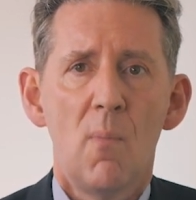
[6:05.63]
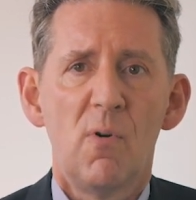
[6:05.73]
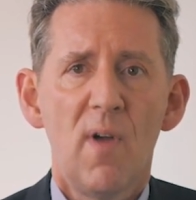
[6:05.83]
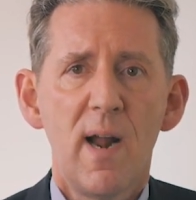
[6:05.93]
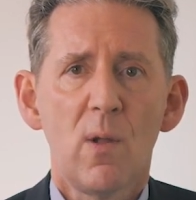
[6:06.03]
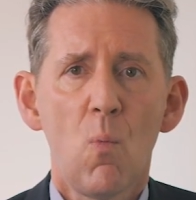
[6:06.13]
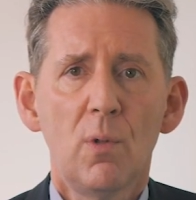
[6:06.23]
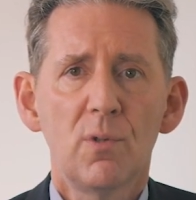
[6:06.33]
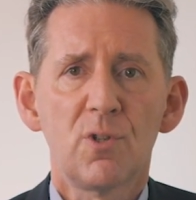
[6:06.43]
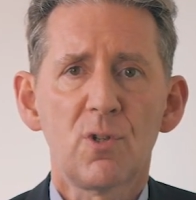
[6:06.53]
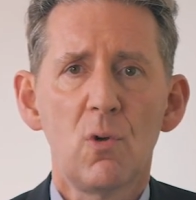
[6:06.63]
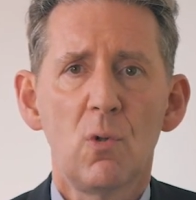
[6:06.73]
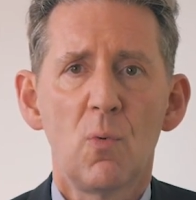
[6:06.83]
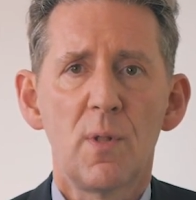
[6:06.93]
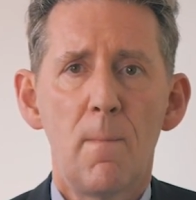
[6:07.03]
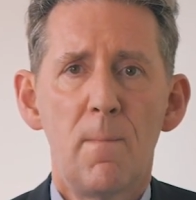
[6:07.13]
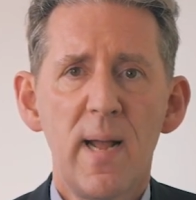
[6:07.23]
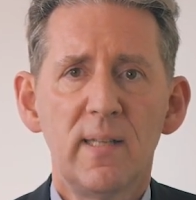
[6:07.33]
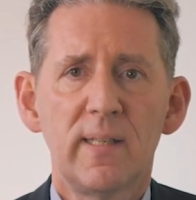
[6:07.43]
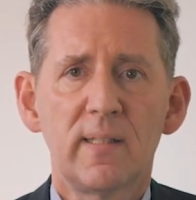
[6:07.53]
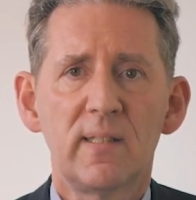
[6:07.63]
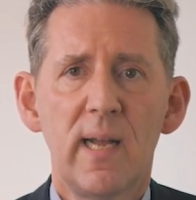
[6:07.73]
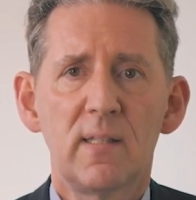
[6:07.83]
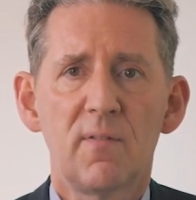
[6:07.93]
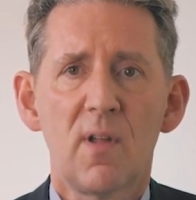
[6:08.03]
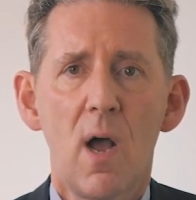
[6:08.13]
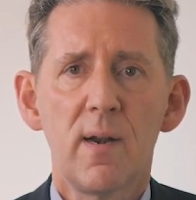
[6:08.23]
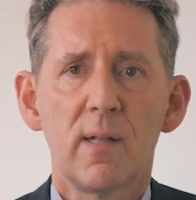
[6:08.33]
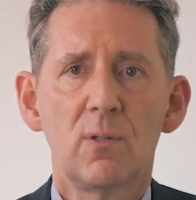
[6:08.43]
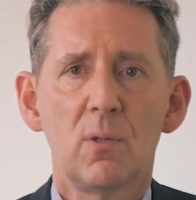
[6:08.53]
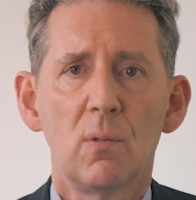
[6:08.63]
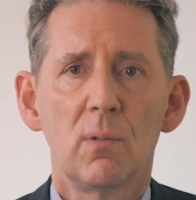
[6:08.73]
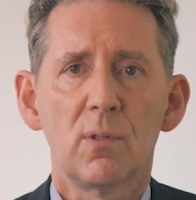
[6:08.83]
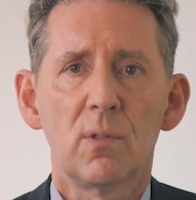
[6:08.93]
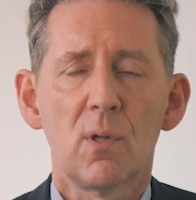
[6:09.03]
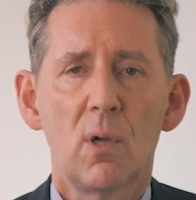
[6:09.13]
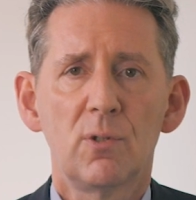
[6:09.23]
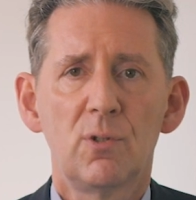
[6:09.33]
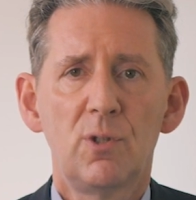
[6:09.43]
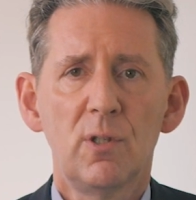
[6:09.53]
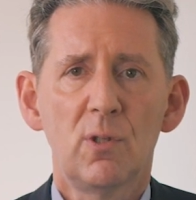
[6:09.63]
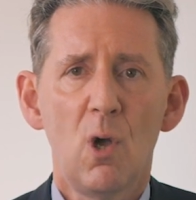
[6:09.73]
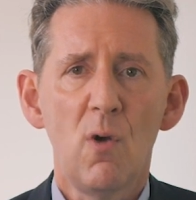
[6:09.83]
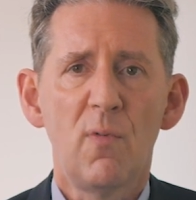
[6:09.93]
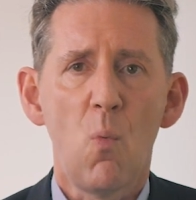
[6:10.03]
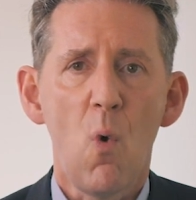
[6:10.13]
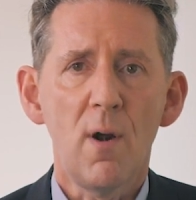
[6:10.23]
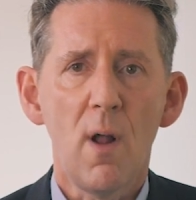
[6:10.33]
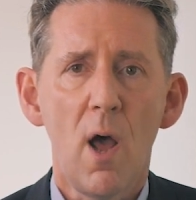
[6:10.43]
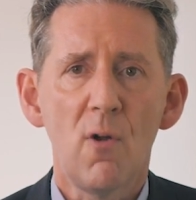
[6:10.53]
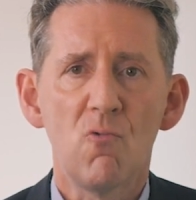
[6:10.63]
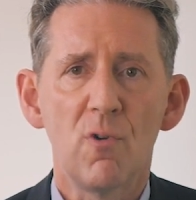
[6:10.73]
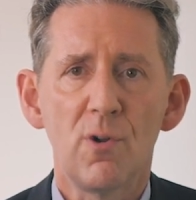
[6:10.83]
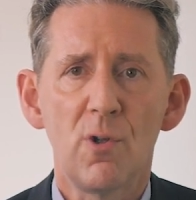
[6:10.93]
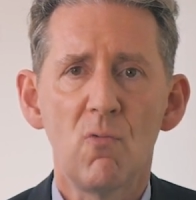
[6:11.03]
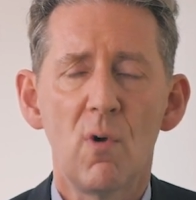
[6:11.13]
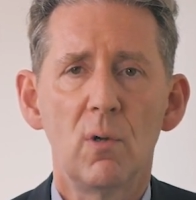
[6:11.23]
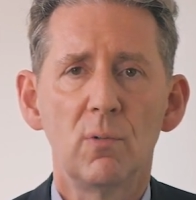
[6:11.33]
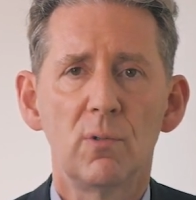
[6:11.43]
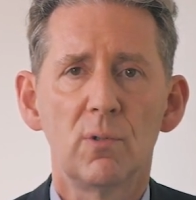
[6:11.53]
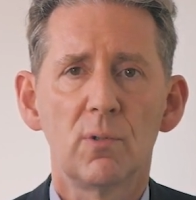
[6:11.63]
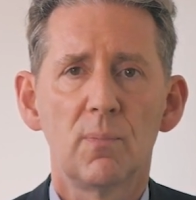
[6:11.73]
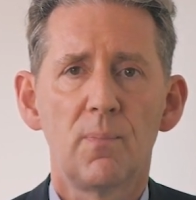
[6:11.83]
Providing one school with a basic set of gardening tools costs just over €100.